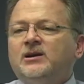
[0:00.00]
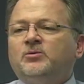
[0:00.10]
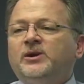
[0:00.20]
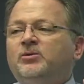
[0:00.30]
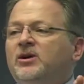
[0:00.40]

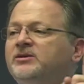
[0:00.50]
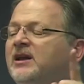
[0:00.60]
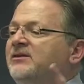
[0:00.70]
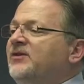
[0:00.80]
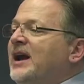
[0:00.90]
we will
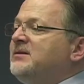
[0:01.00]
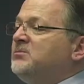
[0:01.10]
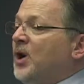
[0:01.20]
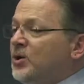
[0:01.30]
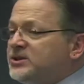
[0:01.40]
invite
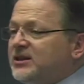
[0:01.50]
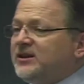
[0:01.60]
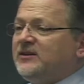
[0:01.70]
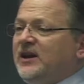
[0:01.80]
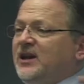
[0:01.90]
most of
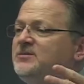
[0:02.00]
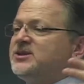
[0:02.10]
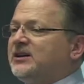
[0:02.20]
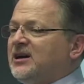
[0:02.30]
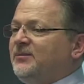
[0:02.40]
the teams
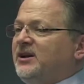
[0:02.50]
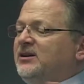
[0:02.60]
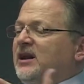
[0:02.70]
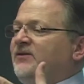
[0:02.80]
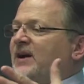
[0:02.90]
that come
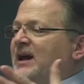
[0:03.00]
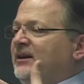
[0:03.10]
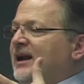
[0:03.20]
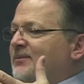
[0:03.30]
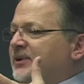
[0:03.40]
in and file
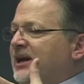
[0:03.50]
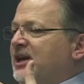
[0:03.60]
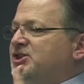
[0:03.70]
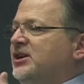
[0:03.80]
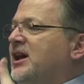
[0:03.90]
an
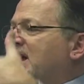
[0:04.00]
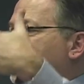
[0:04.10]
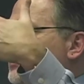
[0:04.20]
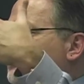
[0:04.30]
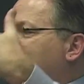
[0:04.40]
application
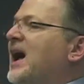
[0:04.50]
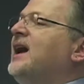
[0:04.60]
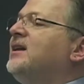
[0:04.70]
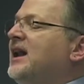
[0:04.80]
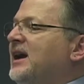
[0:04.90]
and then
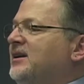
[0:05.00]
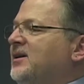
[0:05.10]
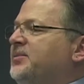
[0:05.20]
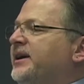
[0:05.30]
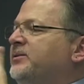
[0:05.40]
file an
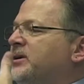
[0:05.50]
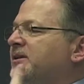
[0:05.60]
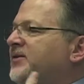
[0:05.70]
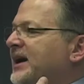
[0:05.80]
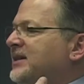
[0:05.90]
idea plan. We'll
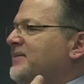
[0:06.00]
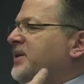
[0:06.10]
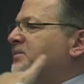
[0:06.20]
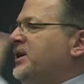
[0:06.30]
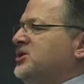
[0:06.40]
invite them
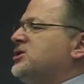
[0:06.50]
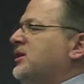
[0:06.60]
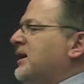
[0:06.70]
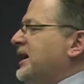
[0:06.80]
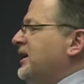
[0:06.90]
to pitch
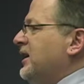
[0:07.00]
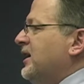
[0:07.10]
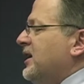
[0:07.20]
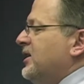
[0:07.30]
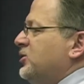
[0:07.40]
their idea
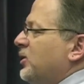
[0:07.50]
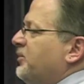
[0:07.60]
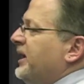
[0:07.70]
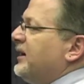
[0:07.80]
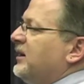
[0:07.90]
to a
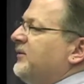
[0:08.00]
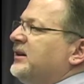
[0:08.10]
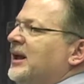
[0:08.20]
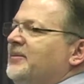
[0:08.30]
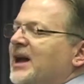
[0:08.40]
panel of
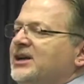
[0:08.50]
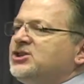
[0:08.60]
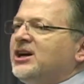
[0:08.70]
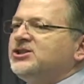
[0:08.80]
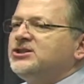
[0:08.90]
alumni
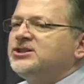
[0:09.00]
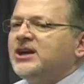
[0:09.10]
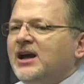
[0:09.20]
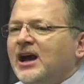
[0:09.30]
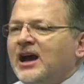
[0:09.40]
judges.
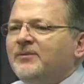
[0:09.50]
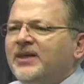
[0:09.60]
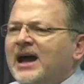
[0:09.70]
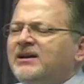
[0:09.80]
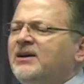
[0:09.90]

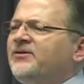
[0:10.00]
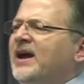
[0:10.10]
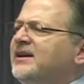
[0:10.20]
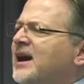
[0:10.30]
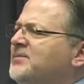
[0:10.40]
That
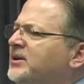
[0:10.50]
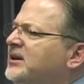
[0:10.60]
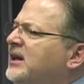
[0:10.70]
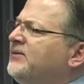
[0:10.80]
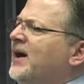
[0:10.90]
event, I
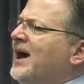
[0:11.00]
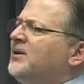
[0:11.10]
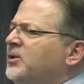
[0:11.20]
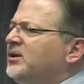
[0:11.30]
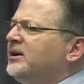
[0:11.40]
believe,
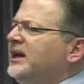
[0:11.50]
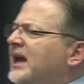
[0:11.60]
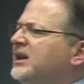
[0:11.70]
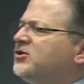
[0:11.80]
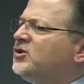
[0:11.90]
we're looking
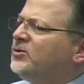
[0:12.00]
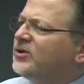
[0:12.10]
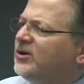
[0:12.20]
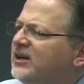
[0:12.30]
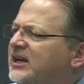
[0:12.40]
at
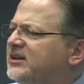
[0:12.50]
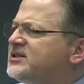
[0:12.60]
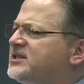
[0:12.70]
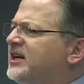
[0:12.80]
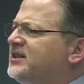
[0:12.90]
2:30 to
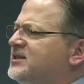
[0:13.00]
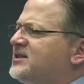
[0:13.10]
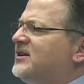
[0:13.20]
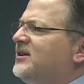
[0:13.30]
6